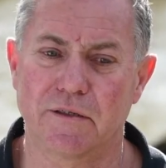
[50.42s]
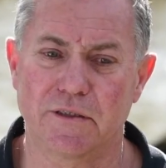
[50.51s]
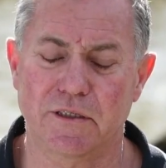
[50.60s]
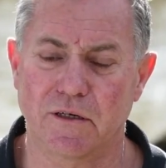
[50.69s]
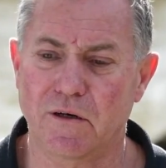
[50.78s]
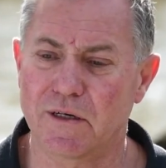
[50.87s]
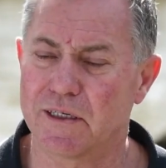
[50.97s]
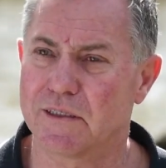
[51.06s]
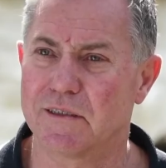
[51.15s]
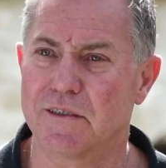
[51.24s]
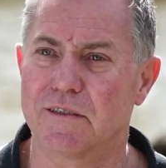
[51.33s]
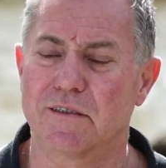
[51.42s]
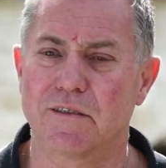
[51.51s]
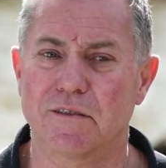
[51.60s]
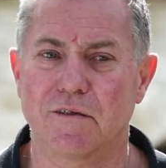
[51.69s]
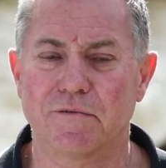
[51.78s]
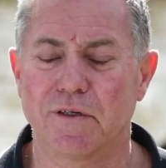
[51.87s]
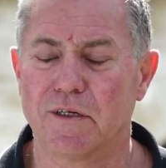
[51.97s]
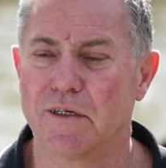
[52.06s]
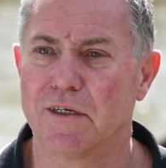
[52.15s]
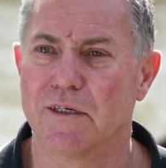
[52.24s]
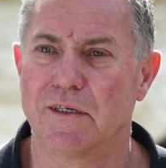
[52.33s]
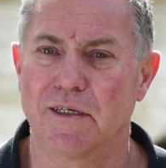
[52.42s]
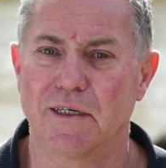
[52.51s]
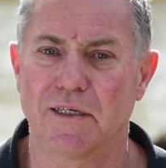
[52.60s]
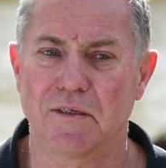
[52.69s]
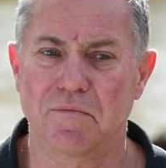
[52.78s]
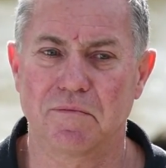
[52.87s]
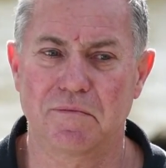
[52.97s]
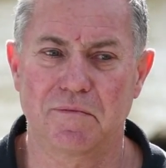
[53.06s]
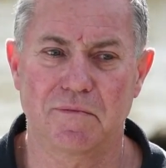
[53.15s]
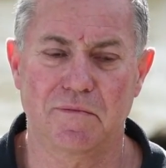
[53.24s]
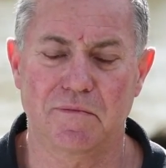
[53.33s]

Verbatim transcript: there is a high incidences of um,